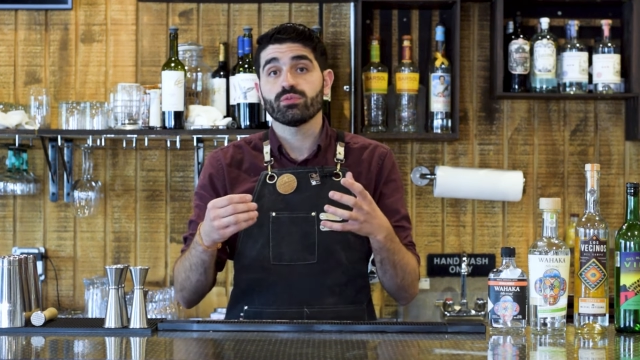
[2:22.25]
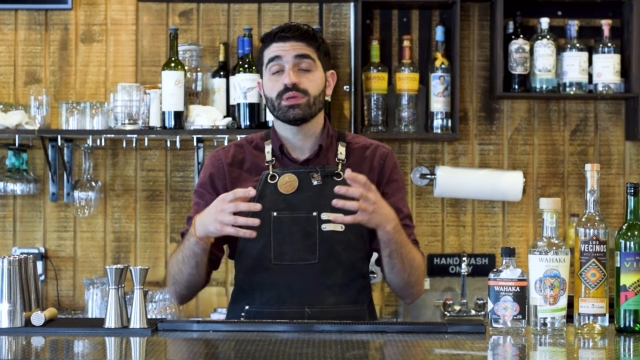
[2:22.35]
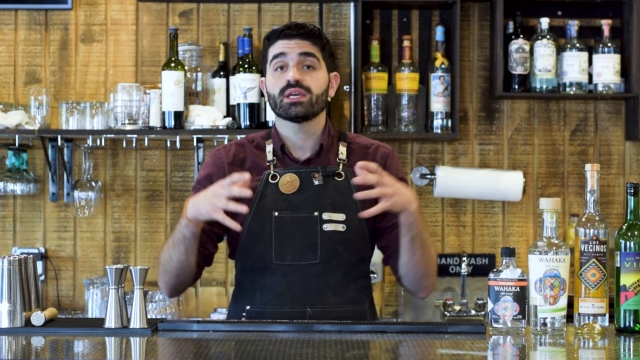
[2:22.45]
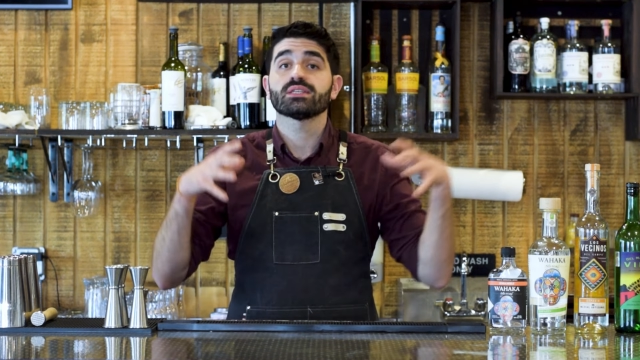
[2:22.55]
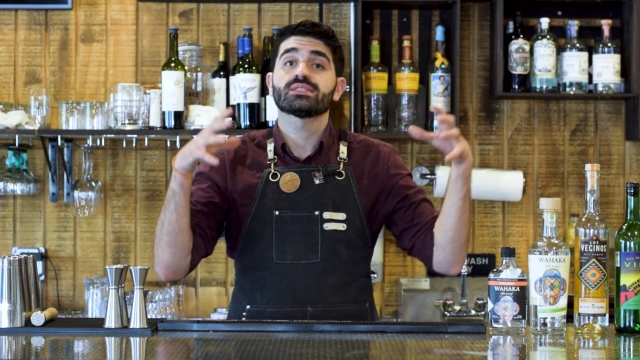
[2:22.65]

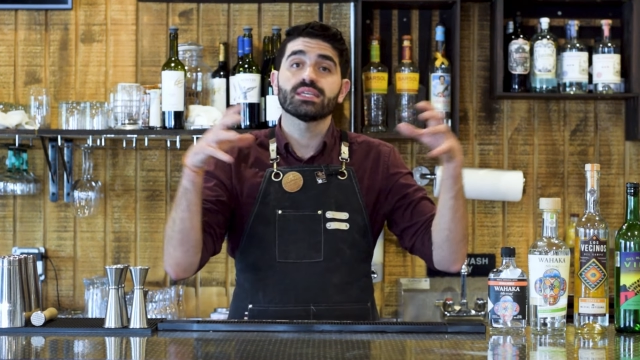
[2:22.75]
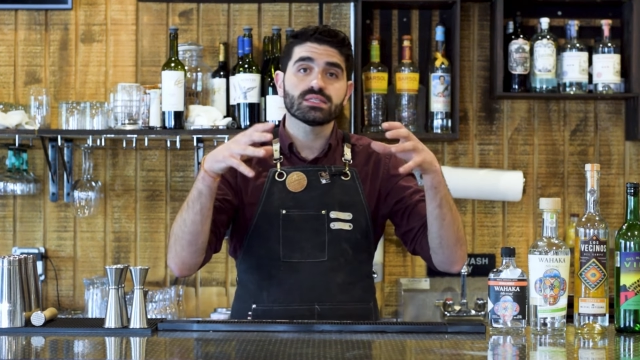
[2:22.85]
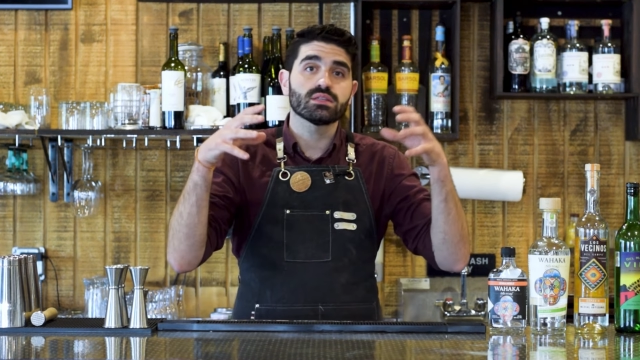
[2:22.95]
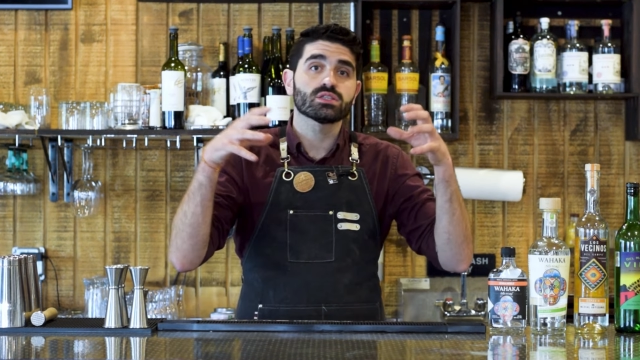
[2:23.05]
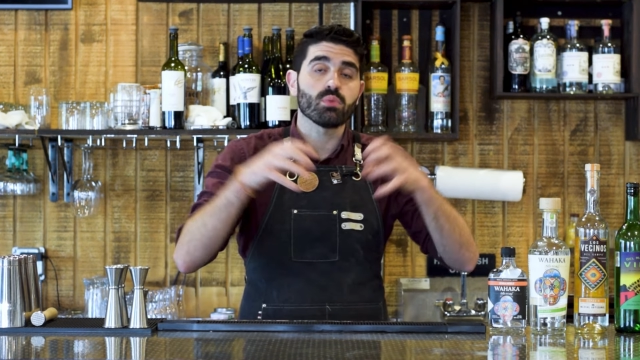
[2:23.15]
because since
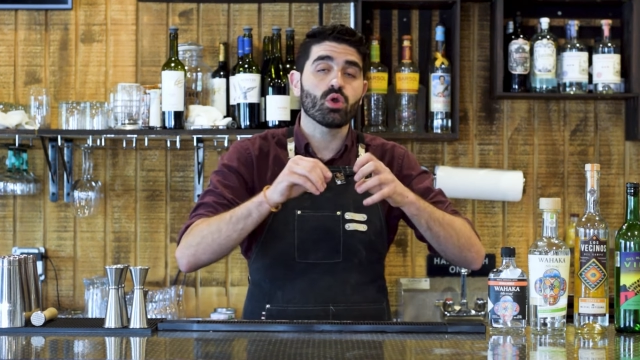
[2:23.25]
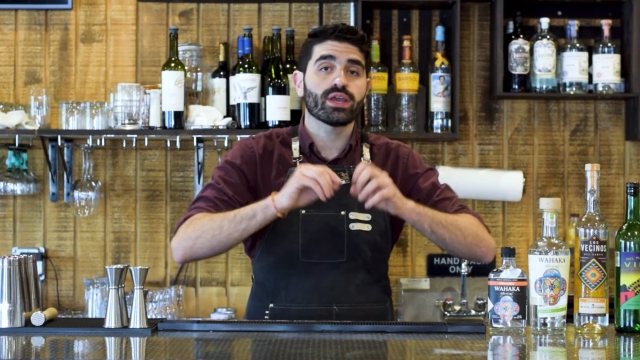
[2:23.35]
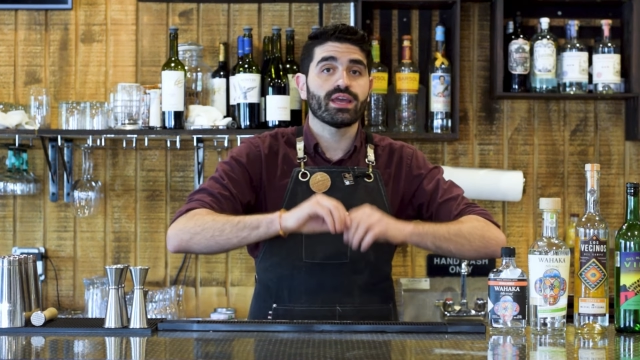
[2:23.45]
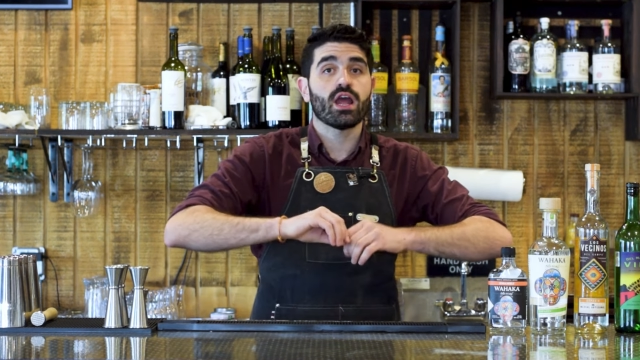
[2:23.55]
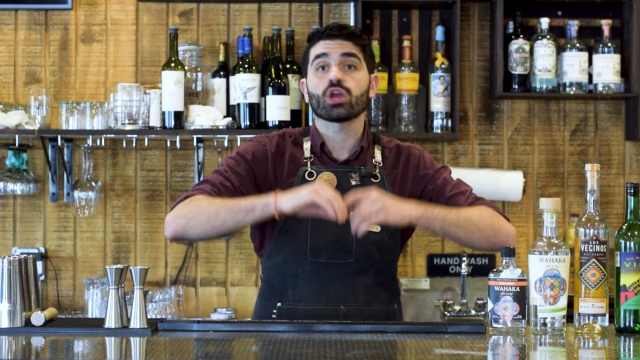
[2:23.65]
the smoke
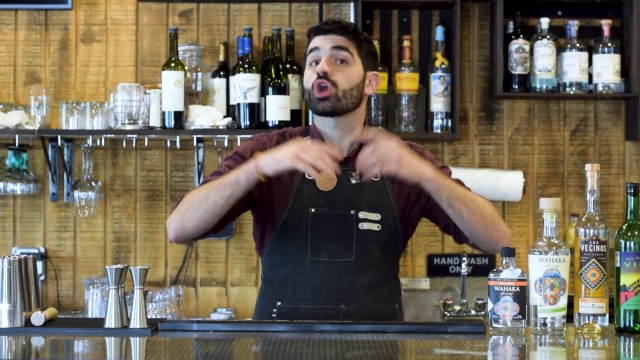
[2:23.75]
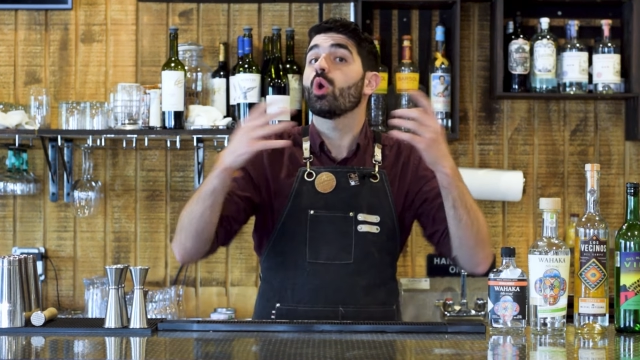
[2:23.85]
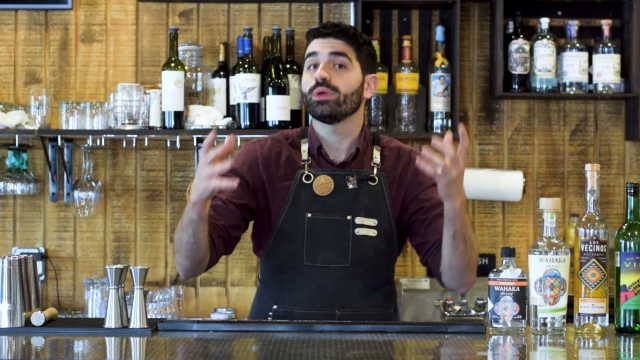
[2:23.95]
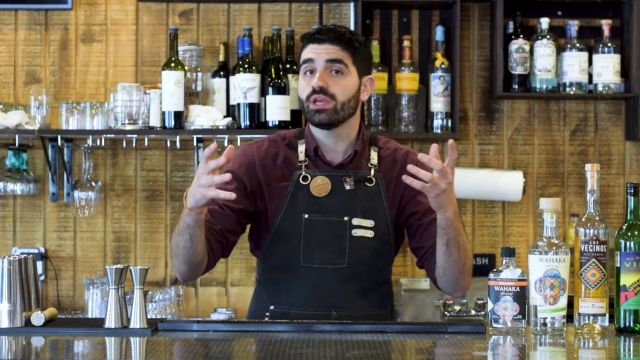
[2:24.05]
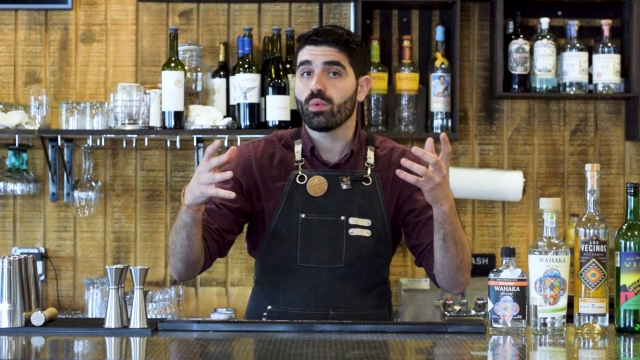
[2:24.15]
cannot
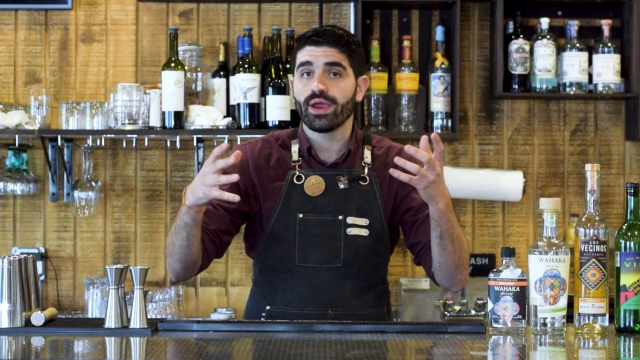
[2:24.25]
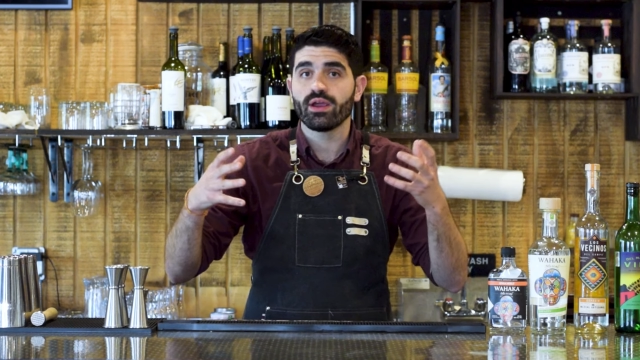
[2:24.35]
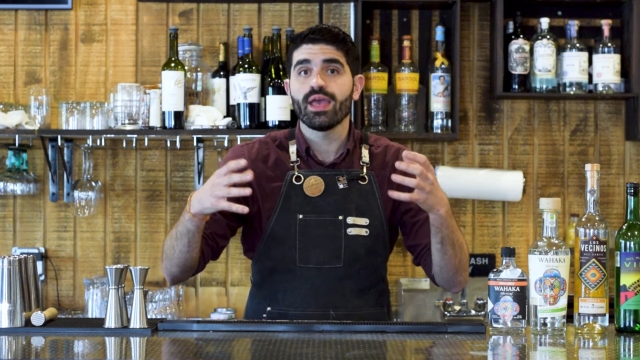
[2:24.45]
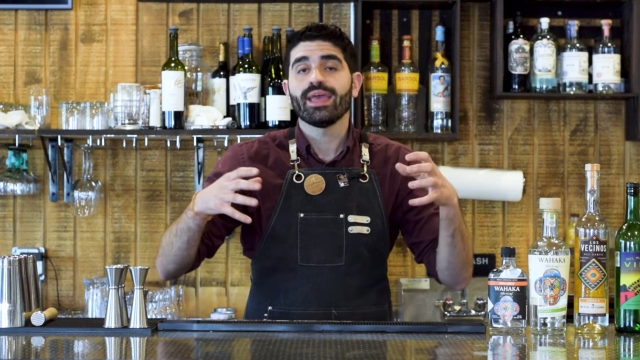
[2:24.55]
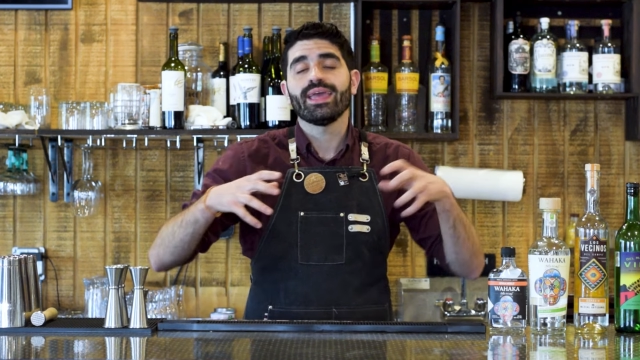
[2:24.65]
go anywhere,